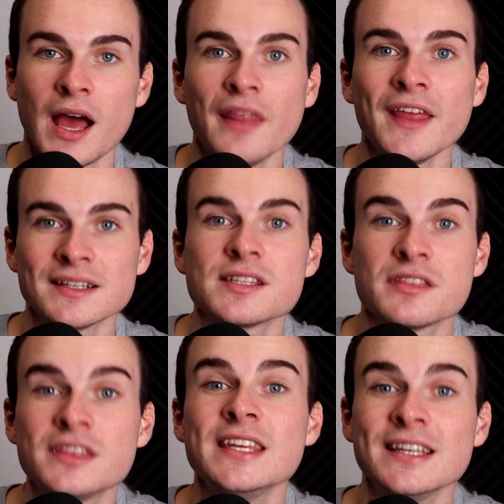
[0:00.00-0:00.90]
And that's
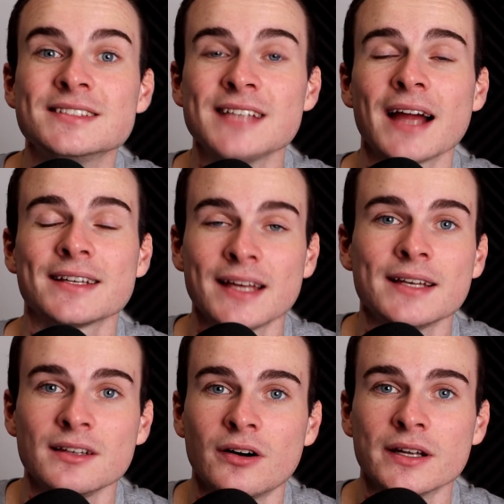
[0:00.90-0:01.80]
the exact
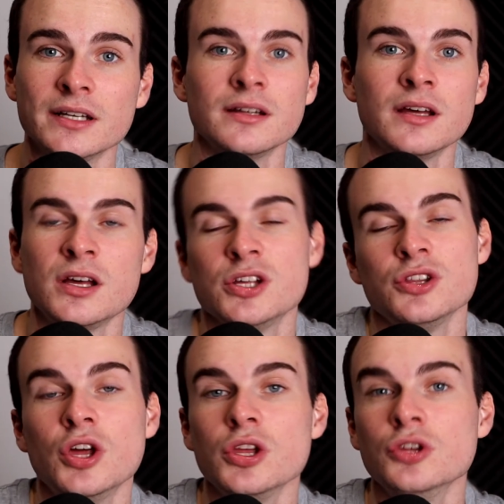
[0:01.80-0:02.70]
headline
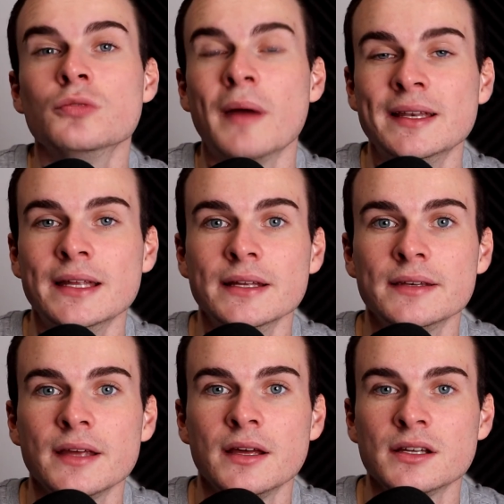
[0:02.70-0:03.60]
that you may need.